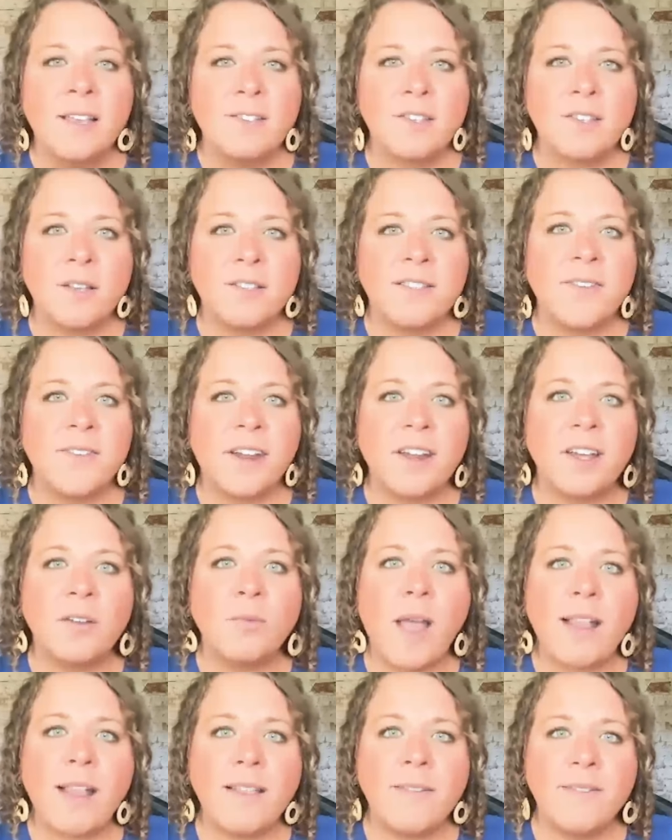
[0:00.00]
So it's
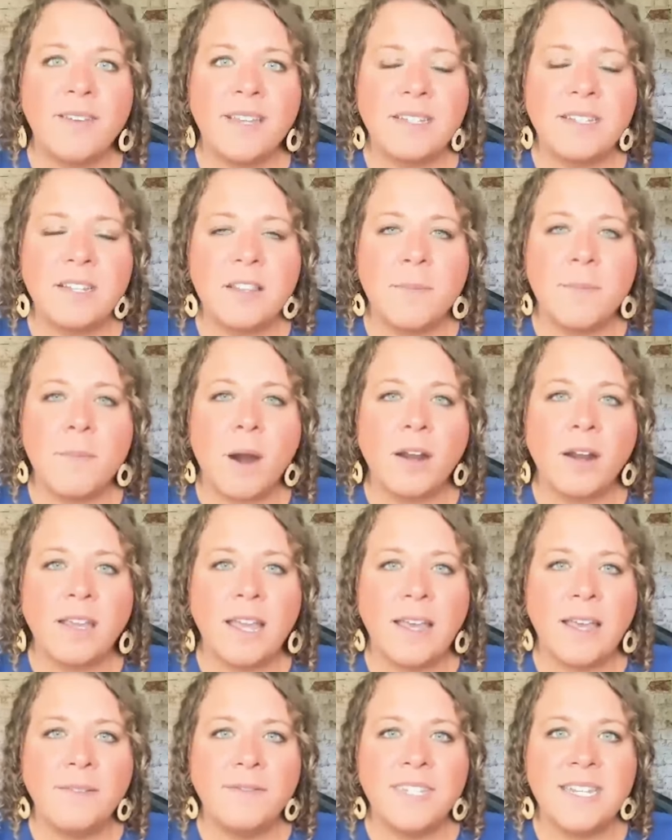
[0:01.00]
very relevant to the
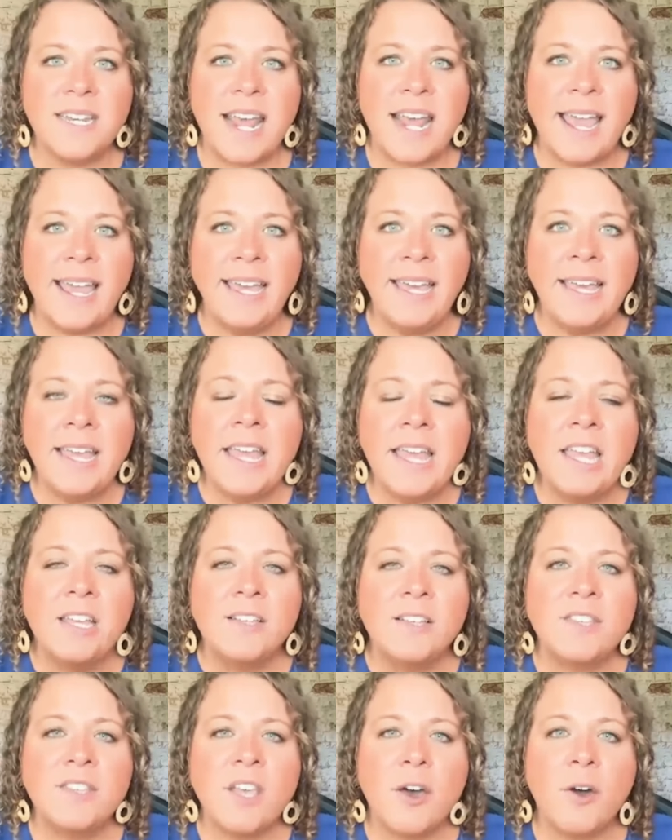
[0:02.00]
market of today.
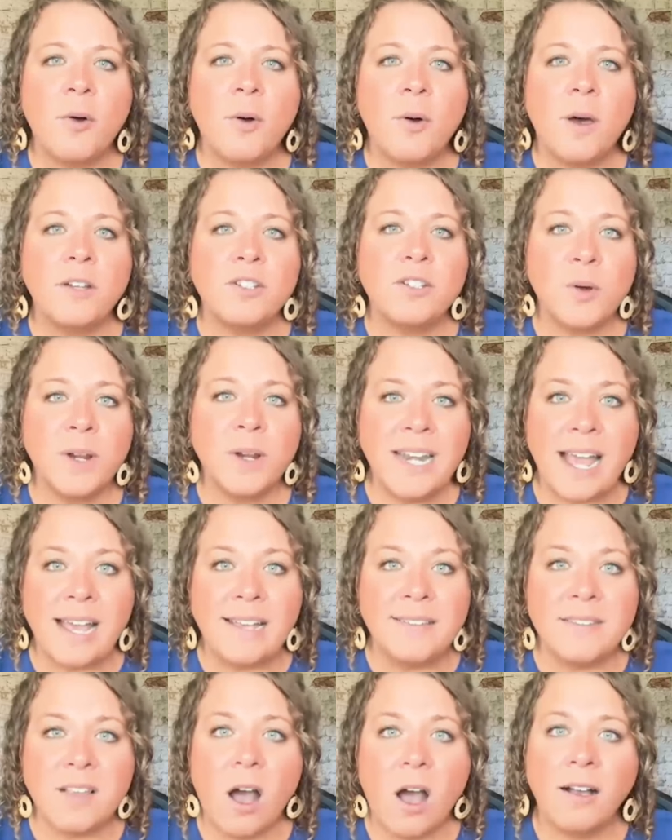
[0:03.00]
So join
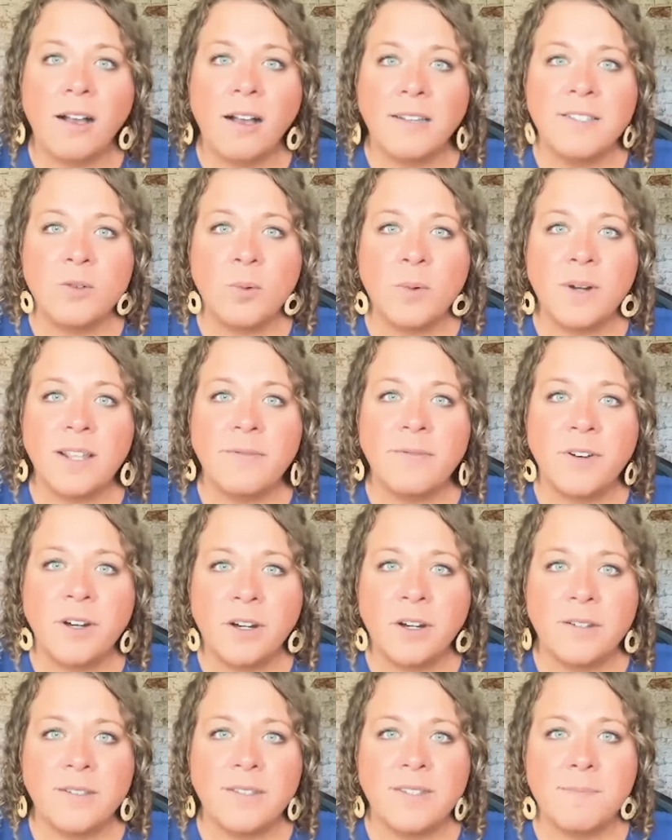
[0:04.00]
us August
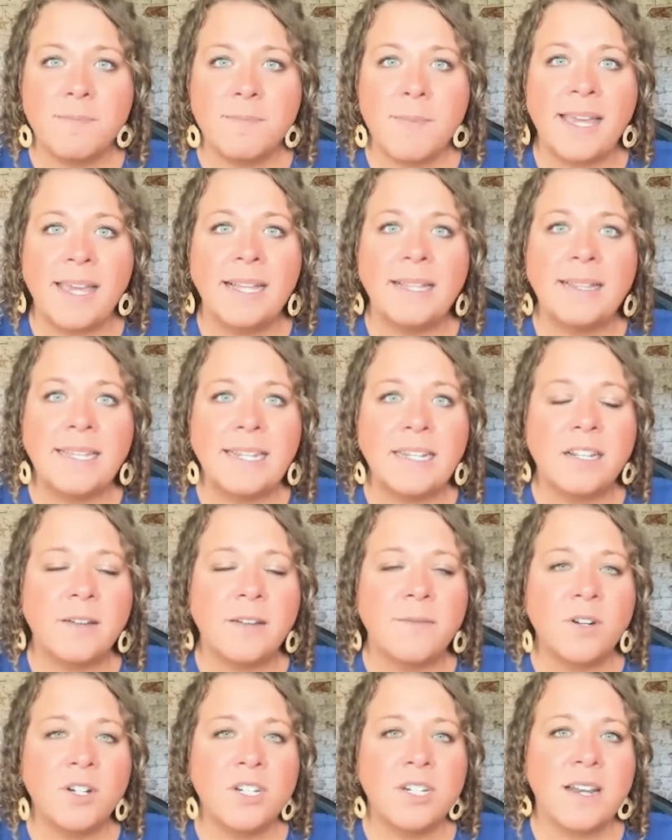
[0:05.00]
21st,
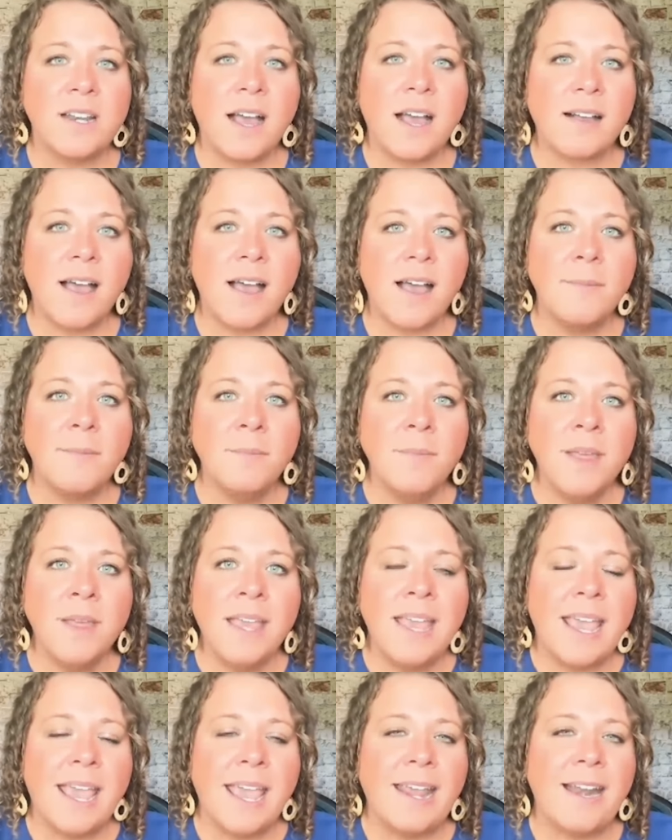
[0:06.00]
megaleadconversion.com,
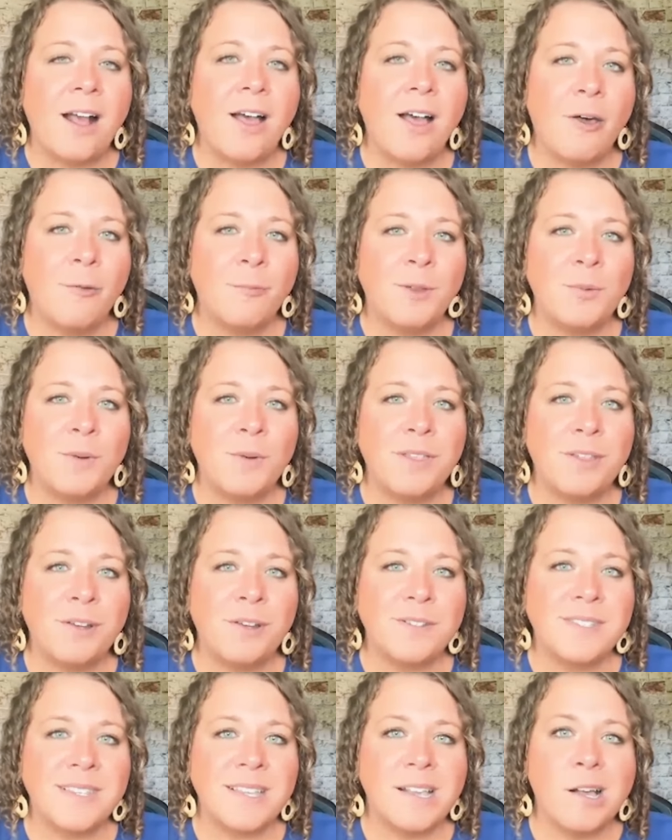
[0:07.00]
and I'll help you with
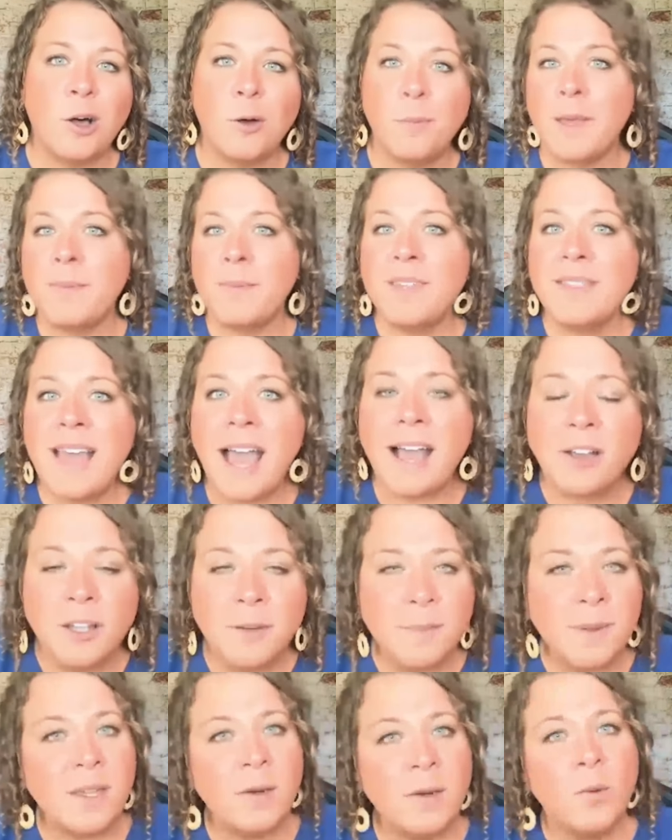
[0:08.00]
your skill. Maybe that
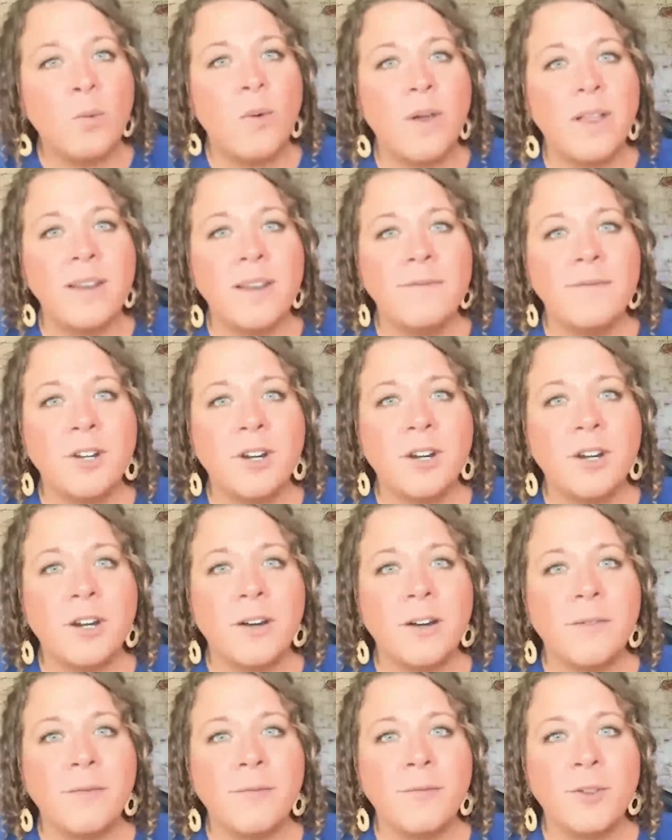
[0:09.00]
could be one of
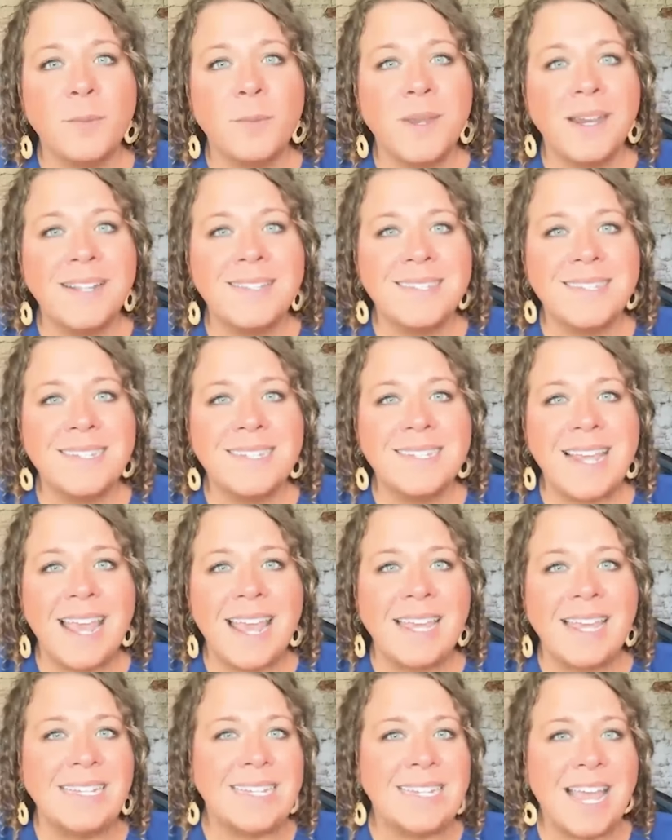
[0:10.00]
your few minutes a
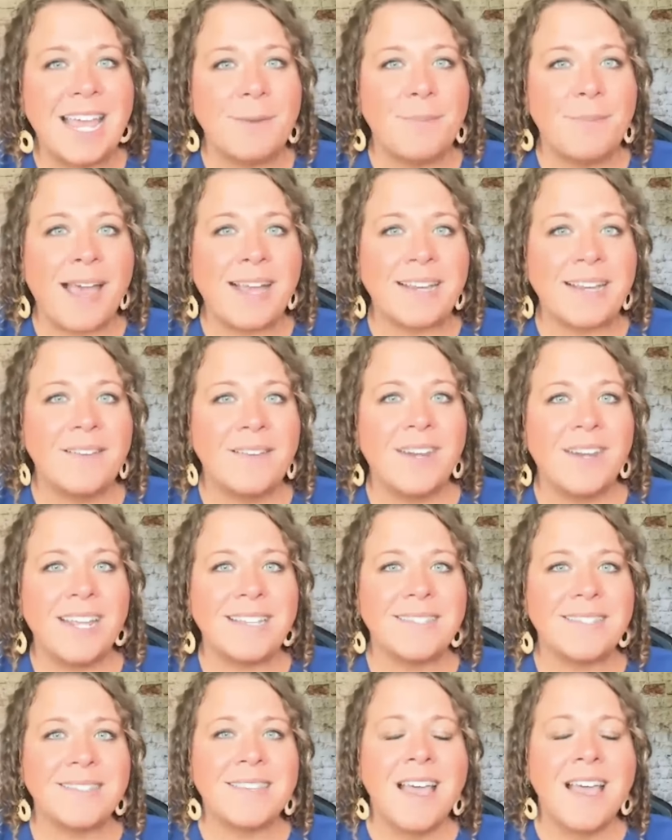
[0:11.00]
day type
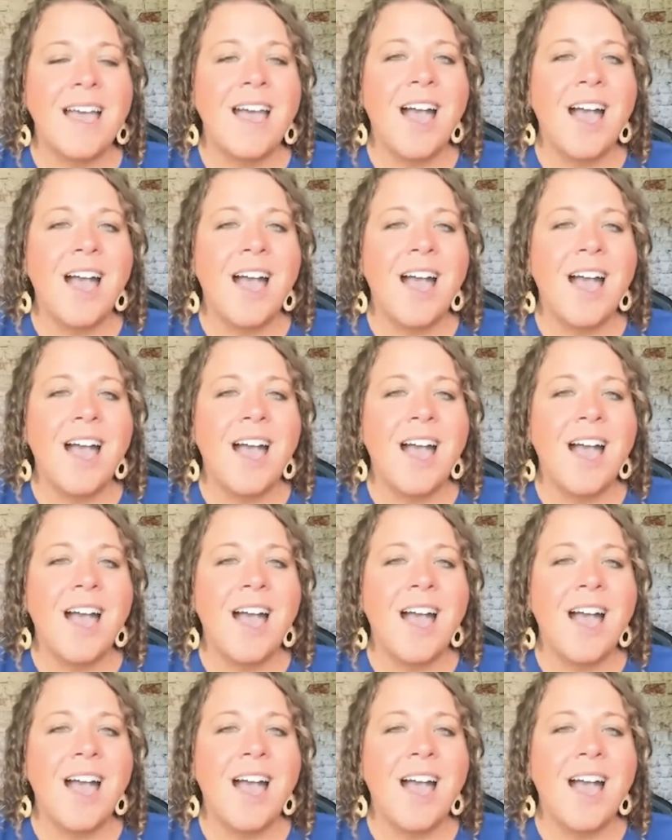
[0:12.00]
activities.